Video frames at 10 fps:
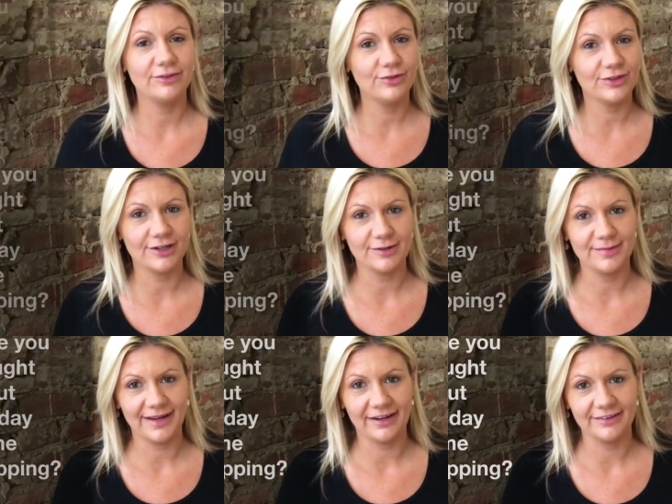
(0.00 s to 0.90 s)
you thought
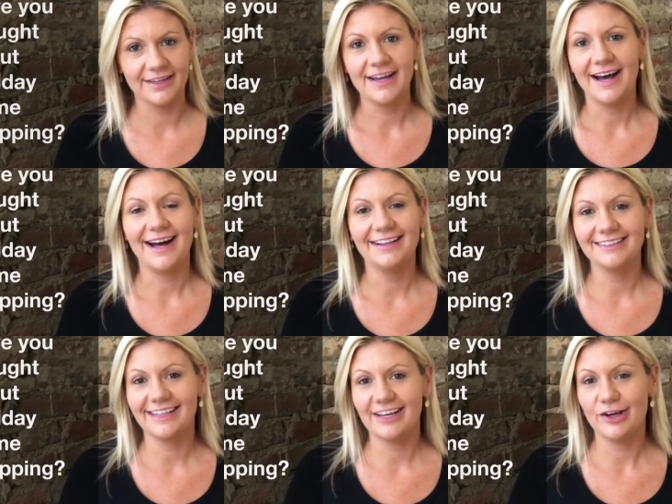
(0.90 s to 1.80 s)
about
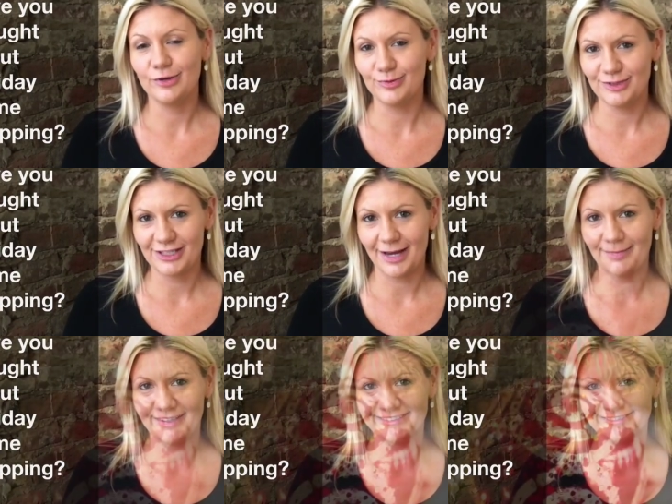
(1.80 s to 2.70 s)
holiday home shopping?